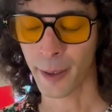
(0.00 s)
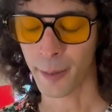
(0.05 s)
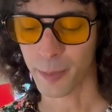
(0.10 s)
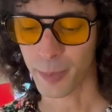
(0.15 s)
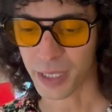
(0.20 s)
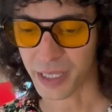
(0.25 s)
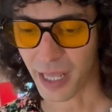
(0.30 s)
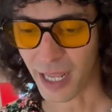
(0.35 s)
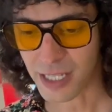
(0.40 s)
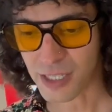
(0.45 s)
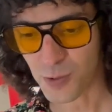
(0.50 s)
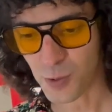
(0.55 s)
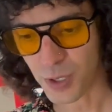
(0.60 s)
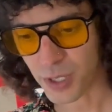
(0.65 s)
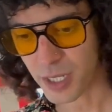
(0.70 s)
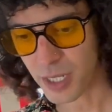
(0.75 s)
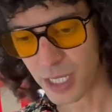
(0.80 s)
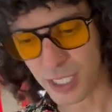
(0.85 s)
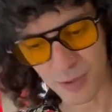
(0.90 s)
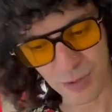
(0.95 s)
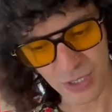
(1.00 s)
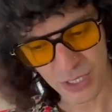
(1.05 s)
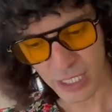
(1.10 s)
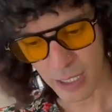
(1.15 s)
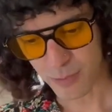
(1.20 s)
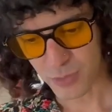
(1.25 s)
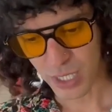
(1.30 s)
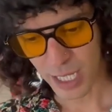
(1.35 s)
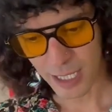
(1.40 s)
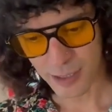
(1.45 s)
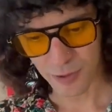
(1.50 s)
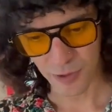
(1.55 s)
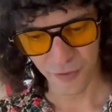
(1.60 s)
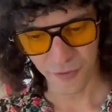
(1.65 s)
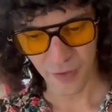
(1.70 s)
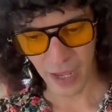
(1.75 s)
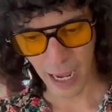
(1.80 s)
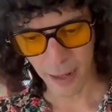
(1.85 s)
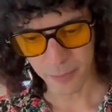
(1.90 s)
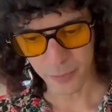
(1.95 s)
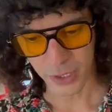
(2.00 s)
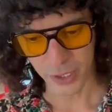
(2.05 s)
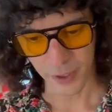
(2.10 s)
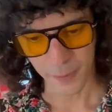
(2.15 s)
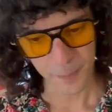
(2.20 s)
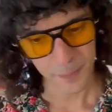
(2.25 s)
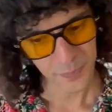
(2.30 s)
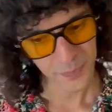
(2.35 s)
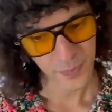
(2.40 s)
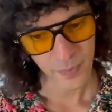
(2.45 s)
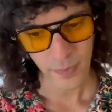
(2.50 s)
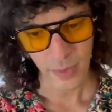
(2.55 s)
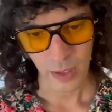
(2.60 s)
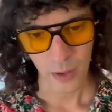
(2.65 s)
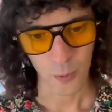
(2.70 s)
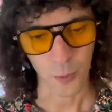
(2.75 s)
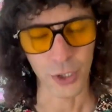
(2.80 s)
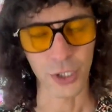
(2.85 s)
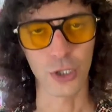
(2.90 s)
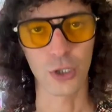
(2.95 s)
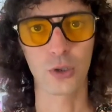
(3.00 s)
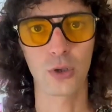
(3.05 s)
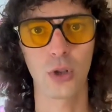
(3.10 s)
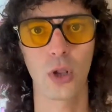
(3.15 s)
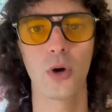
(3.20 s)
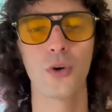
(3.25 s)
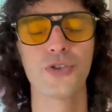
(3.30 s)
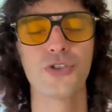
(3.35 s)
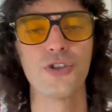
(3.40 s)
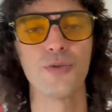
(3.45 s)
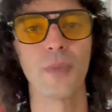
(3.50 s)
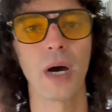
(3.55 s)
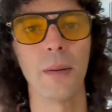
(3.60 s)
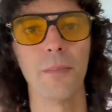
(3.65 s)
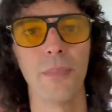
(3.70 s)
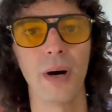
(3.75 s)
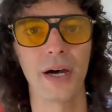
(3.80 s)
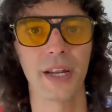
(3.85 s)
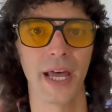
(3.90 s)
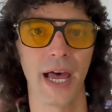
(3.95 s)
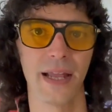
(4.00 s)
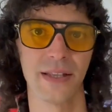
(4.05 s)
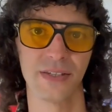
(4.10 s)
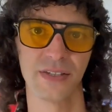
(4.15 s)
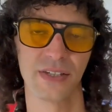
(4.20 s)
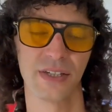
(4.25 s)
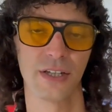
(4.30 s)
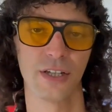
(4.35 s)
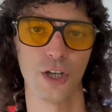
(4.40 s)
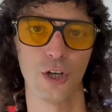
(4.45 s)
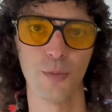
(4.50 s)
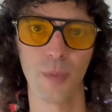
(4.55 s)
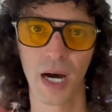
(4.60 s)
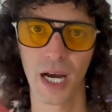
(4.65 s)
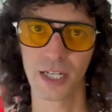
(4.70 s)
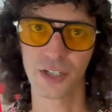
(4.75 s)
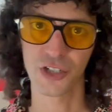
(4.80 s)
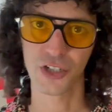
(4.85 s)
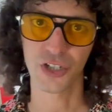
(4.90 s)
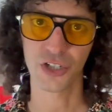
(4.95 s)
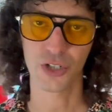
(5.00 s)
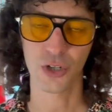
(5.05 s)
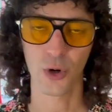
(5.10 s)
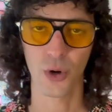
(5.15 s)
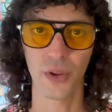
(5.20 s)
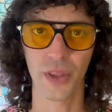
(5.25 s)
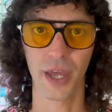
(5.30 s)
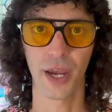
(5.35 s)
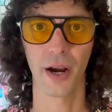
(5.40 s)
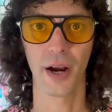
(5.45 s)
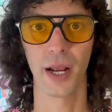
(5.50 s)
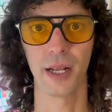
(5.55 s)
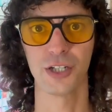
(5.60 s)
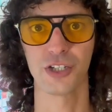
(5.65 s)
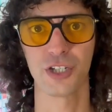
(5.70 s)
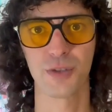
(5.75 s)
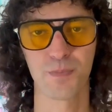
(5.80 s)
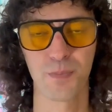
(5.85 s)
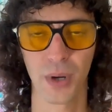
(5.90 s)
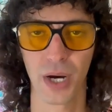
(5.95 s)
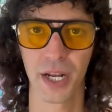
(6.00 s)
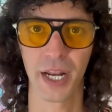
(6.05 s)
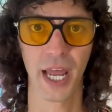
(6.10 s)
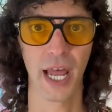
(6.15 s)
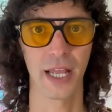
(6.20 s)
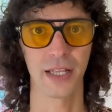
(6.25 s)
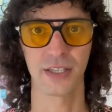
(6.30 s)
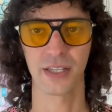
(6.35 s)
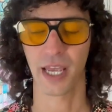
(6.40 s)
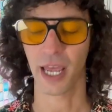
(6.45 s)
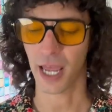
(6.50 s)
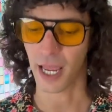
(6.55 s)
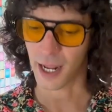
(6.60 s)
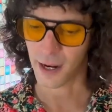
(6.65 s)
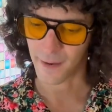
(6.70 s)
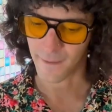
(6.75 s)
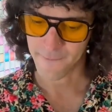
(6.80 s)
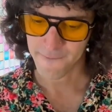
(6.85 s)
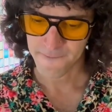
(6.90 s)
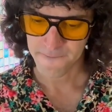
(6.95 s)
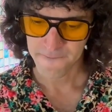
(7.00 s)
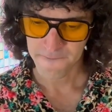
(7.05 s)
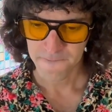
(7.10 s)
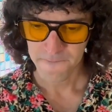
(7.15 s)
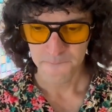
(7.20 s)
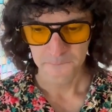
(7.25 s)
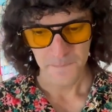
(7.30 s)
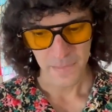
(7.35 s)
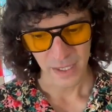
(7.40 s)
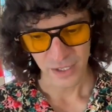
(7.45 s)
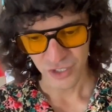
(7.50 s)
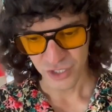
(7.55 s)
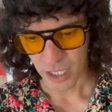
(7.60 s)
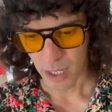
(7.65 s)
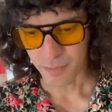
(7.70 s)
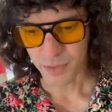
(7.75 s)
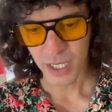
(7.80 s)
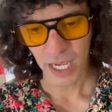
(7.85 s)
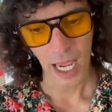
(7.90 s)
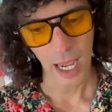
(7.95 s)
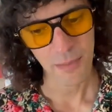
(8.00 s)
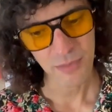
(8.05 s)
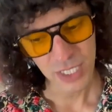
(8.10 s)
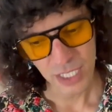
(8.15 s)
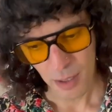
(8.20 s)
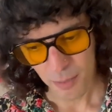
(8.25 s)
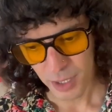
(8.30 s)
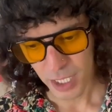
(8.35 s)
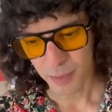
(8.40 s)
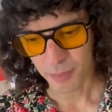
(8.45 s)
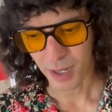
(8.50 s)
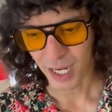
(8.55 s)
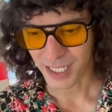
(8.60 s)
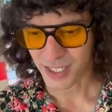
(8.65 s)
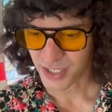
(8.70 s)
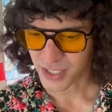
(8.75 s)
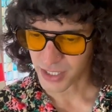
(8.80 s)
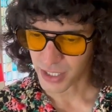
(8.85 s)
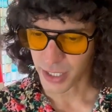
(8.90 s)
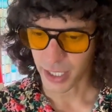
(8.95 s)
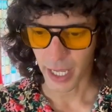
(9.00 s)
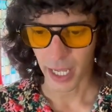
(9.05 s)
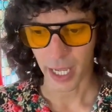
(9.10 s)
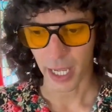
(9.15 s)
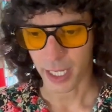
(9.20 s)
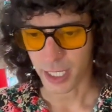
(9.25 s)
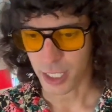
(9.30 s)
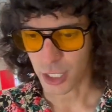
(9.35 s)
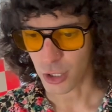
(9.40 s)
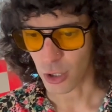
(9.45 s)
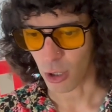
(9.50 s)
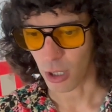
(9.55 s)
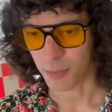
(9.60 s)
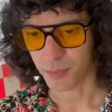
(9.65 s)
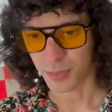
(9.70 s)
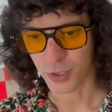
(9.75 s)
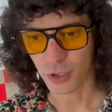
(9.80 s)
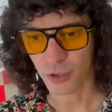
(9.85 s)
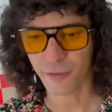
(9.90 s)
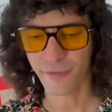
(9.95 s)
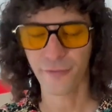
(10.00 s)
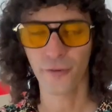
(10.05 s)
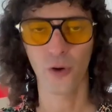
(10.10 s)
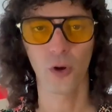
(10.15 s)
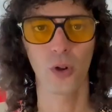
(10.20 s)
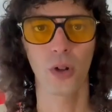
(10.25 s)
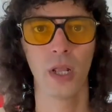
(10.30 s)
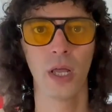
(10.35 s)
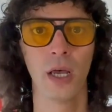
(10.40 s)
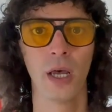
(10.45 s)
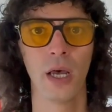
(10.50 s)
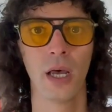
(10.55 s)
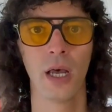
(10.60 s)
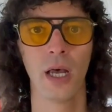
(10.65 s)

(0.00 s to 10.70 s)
But that's what it is. And sometimes with family, when you're close, you might butt heads. You might just go there and just butt heads and Sometimes somebody might see a, you know, a beautiful